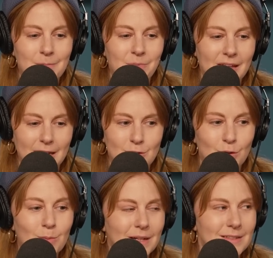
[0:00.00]
like
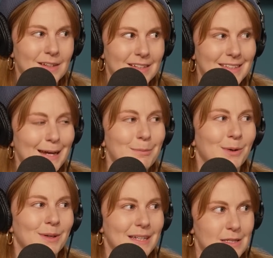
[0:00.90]
2 months on a
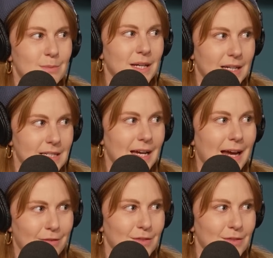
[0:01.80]
table, is because I have a